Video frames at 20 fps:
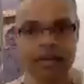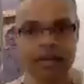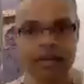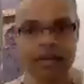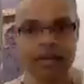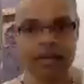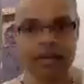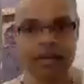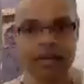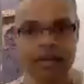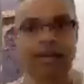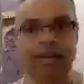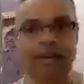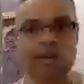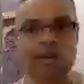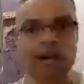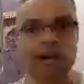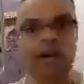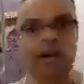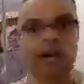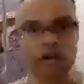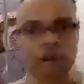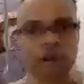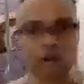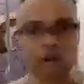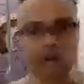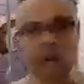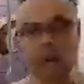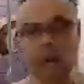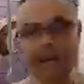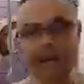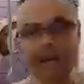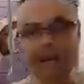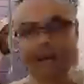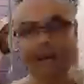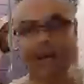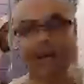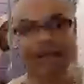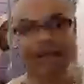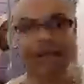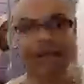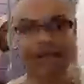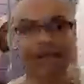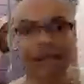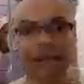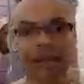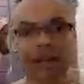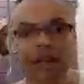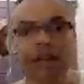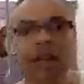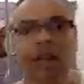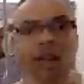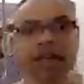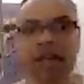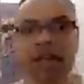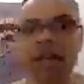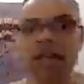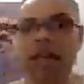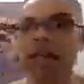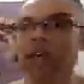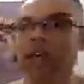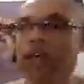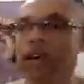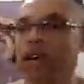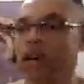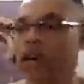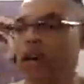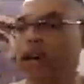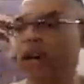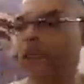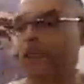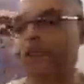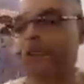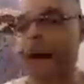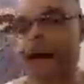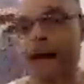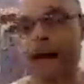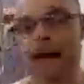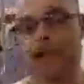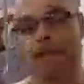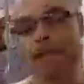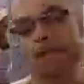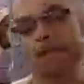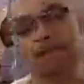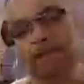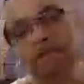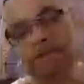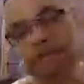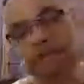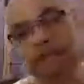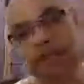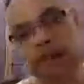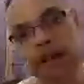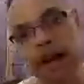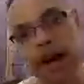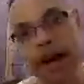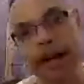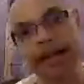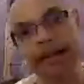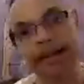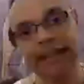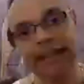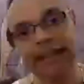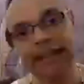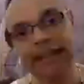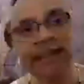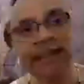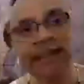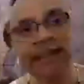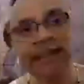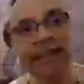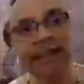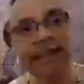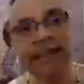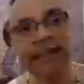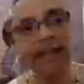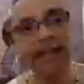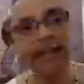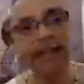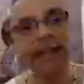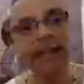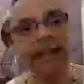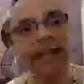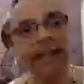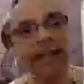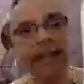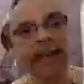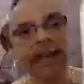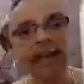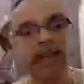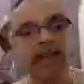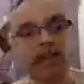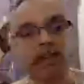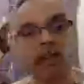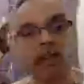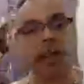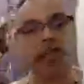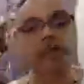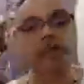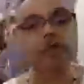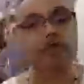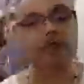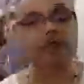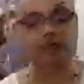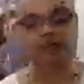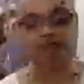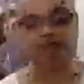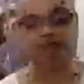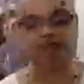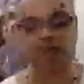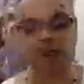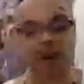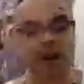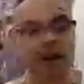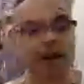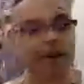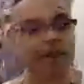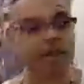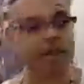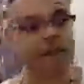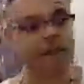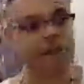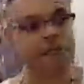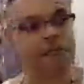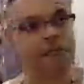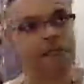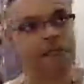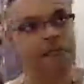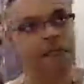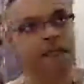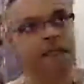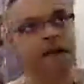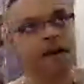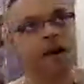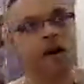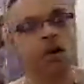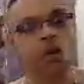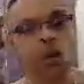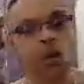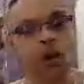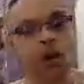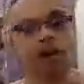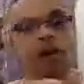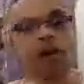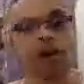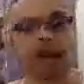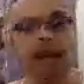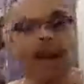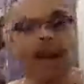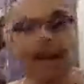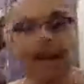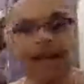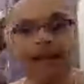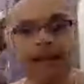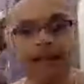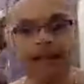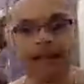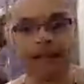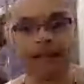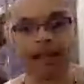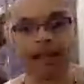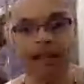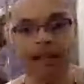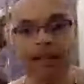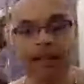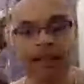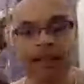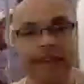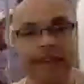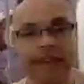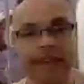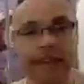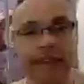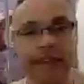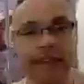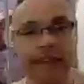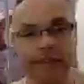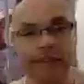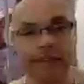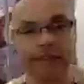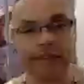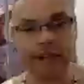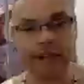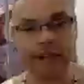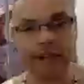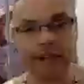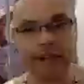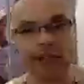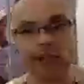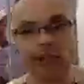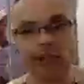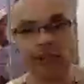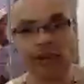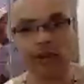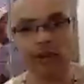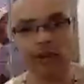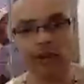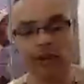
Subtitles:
in the same realms. We don't exist. The current idea that there is this one reality that everybody subscribes to,